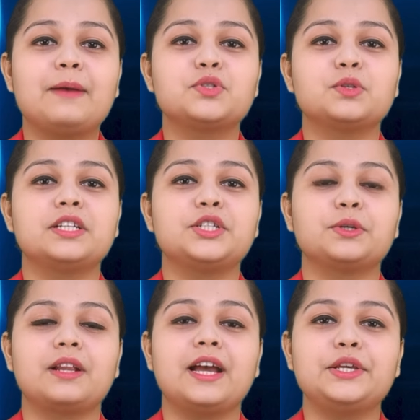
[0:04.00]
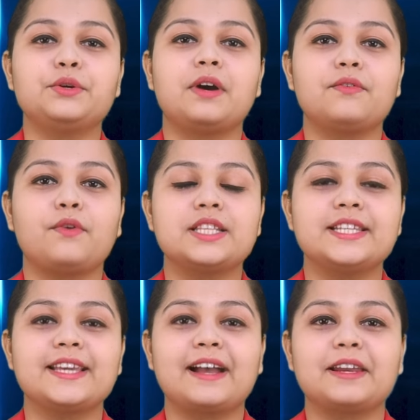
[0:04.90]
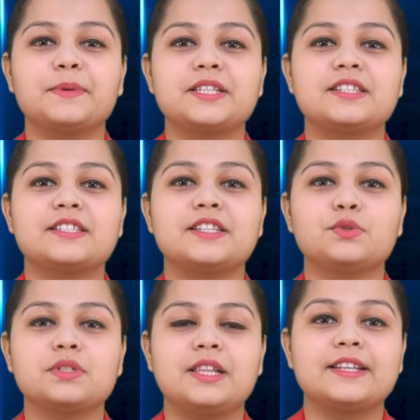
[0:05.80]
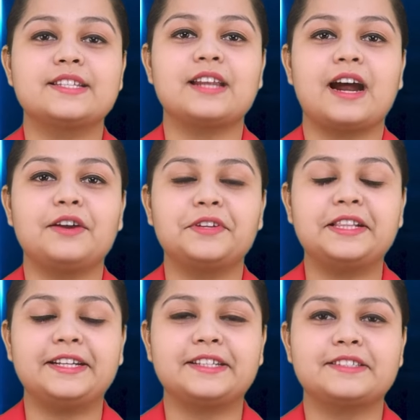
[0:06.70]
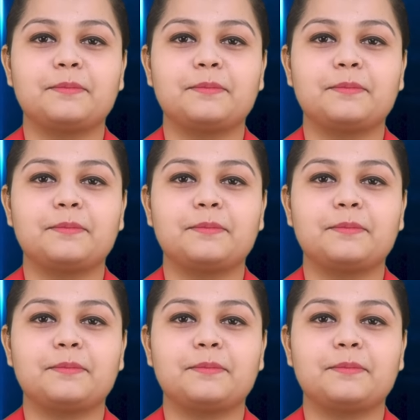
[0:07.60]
I'm Stuti Shukla. You are watching Agribusiness News. Let's start with latest